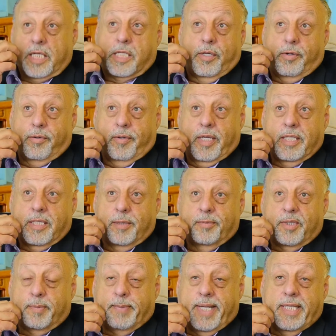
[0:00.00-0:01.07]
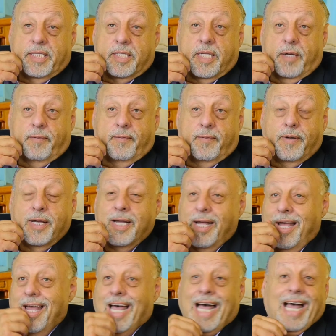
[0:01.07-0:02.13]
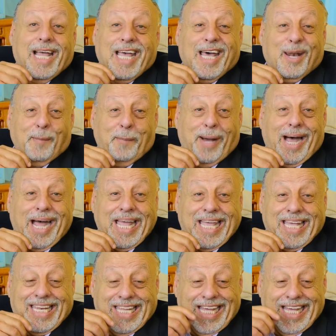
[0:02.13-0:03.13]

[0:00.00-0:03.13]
I said, "Oh, that's some space stuff. I gotta buy it."